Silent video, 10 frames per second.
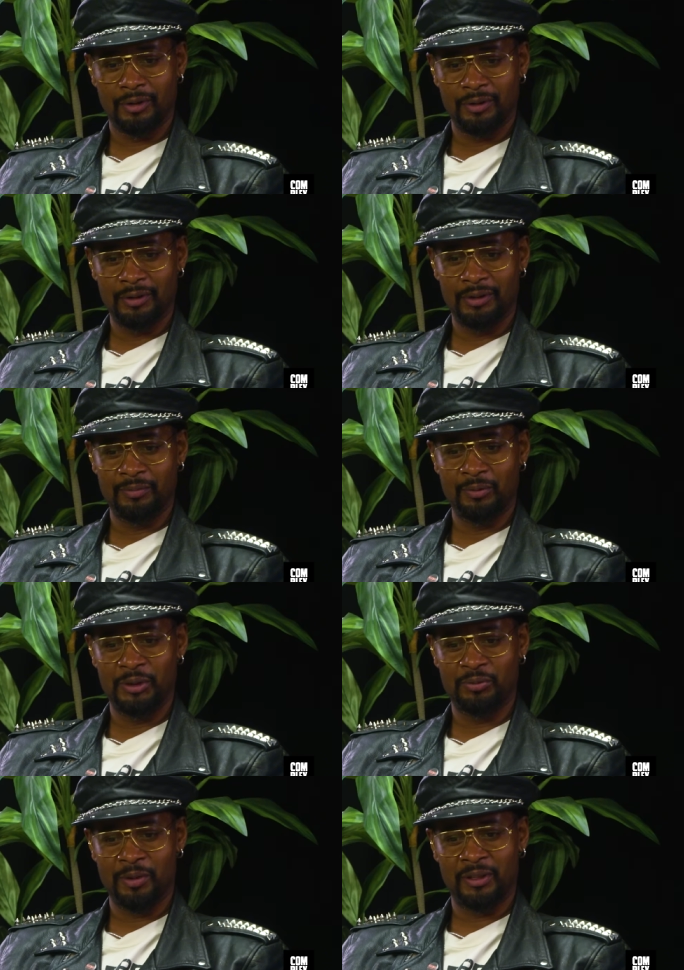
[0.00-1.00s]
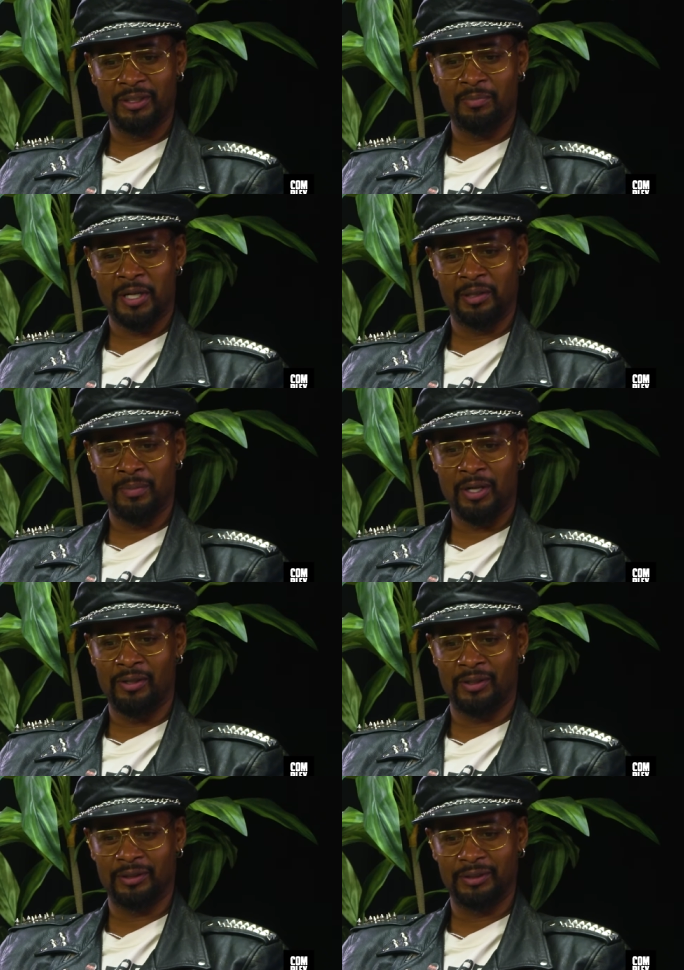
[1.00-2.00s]
Um, we swimming in somebody's
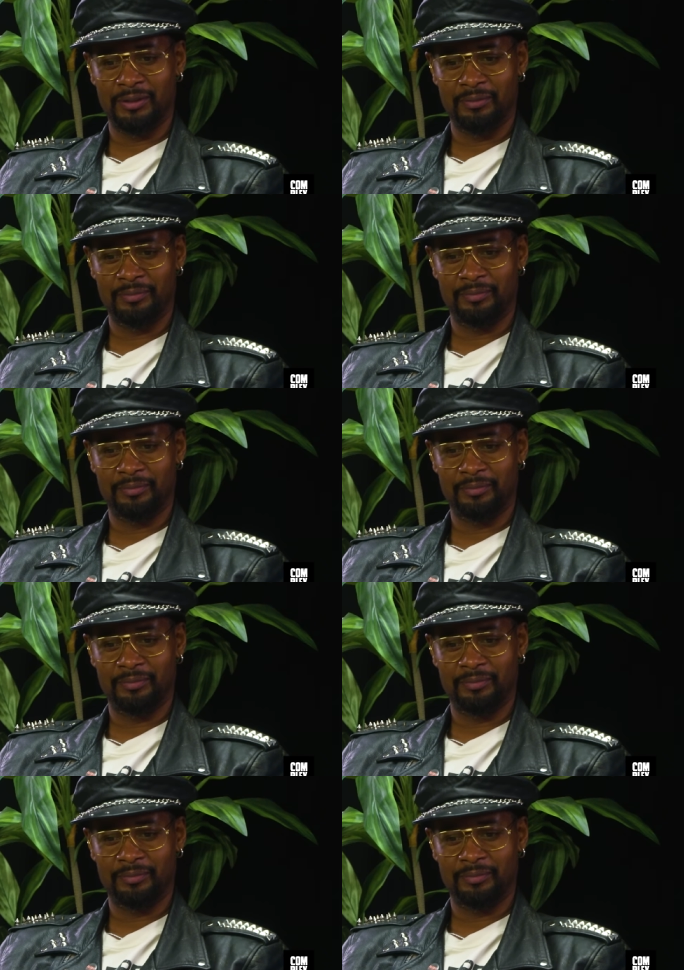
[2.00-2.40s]
balls.